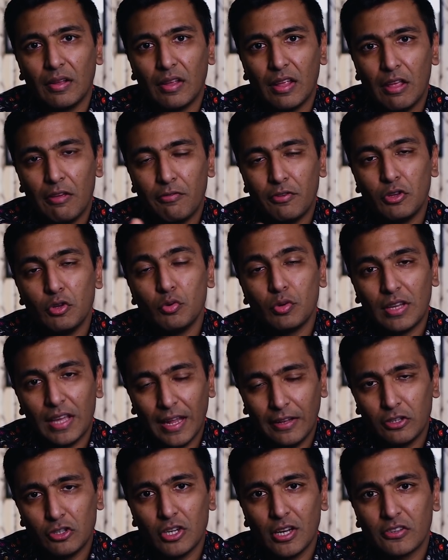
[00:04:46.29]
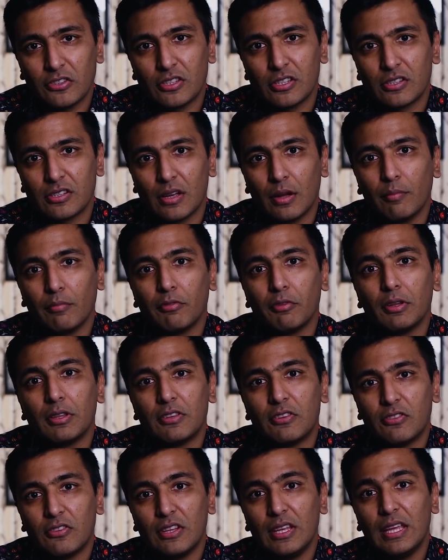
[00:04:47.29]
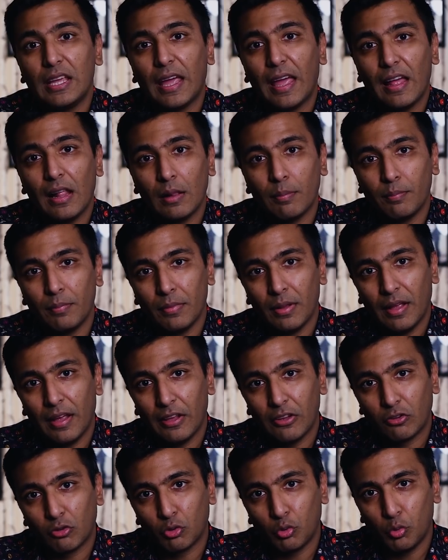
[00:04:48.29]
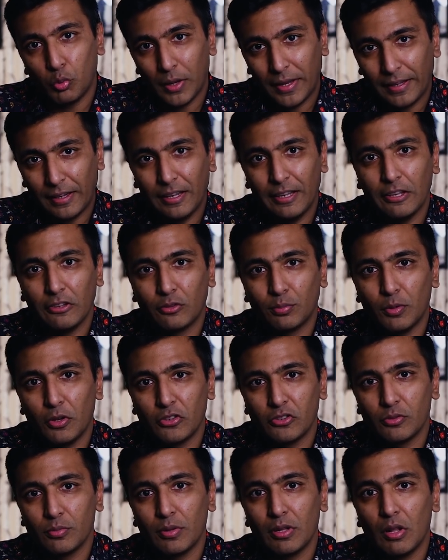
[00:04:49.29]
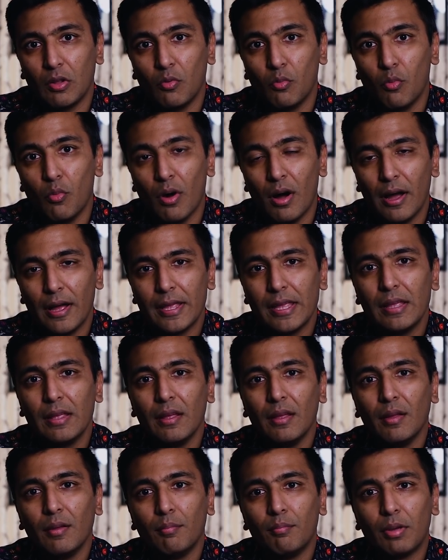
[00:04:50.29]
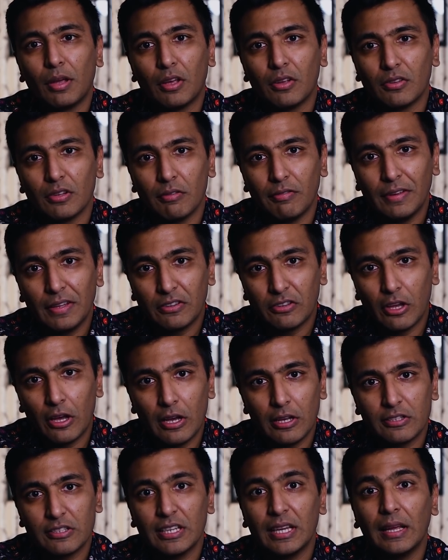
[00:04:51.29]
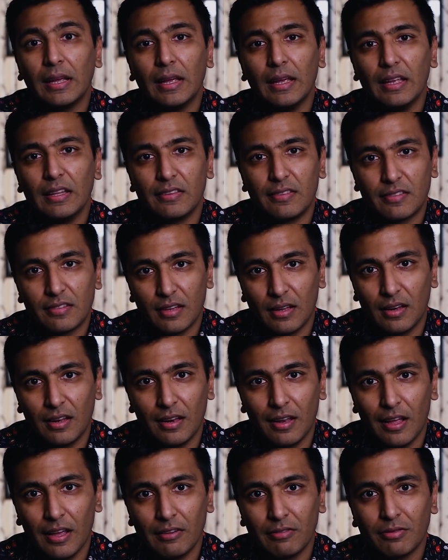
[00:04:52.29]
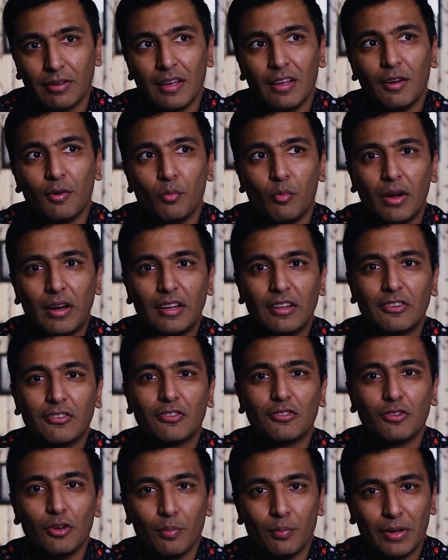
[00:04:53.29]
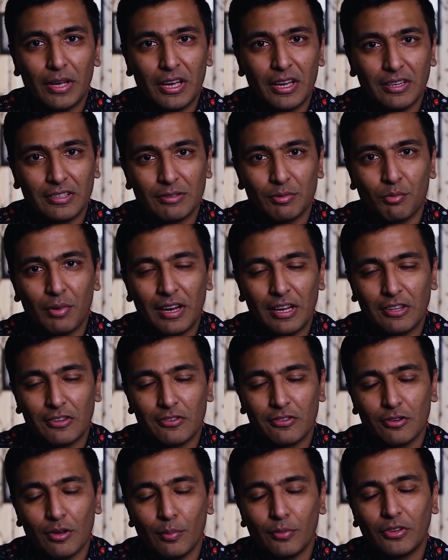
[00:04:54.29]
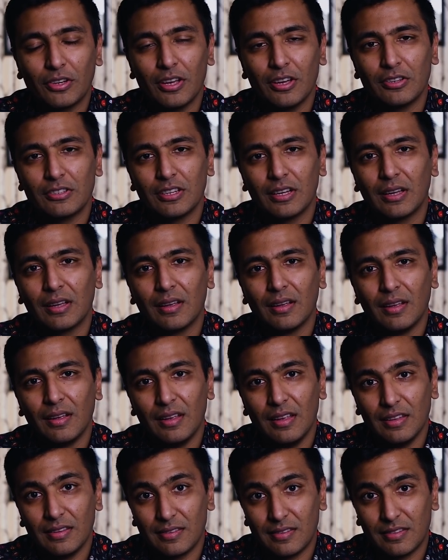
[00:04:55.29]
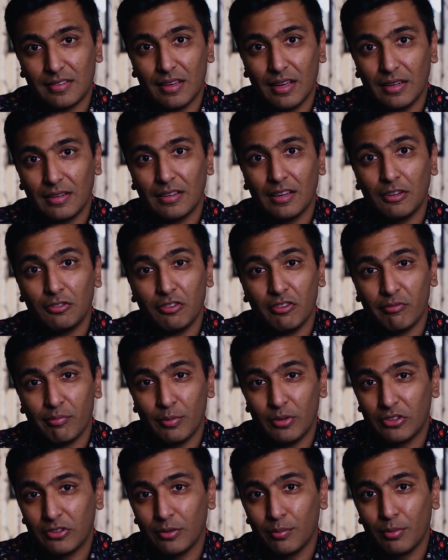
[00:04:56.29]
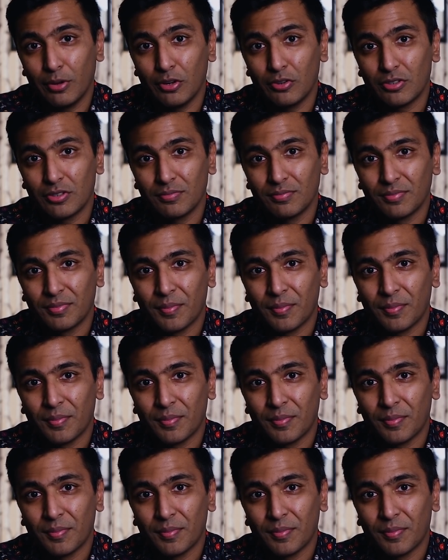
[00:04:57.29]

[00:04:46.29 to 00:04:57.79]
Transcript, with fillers: if you get chest discomfort, seek help as quickly as possible. Why? Because if it's hurting, it's still alive. When it, stop hurt, when it stops hurting, it's dead and you've missed the boat.